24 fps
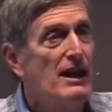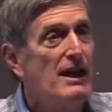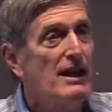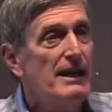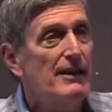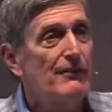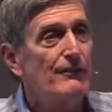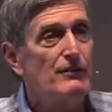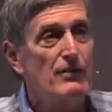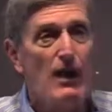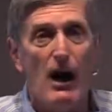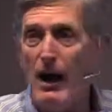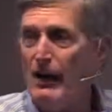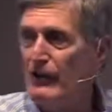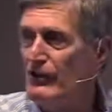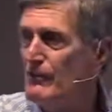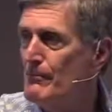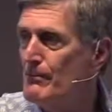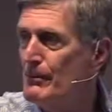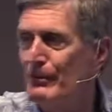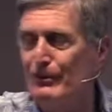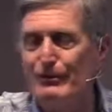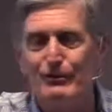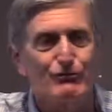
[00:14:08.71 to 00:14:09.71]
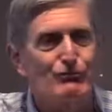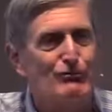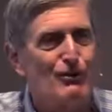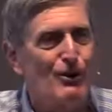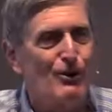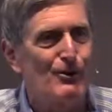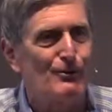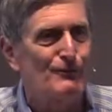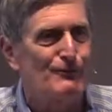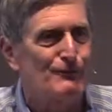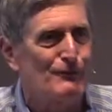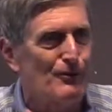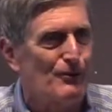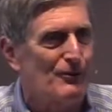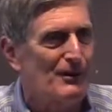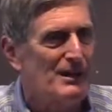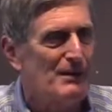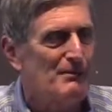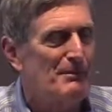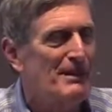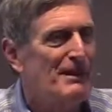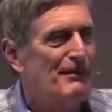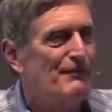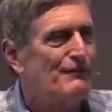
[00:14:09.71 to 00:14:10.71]
If not, you build a road for
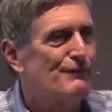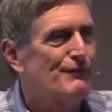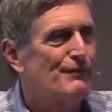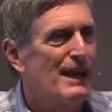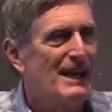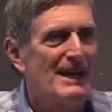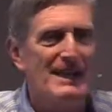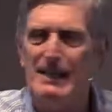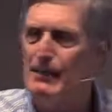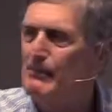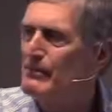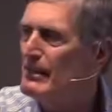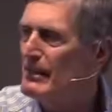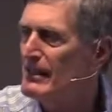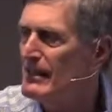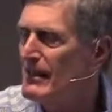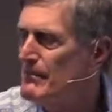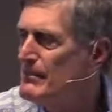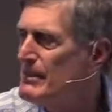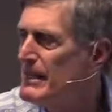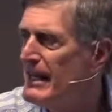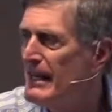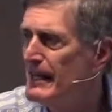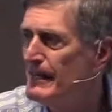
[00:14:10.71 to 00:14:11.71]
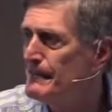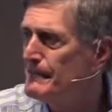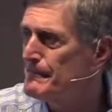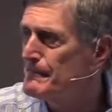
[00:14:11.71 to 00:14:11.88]
him and invite him to come in.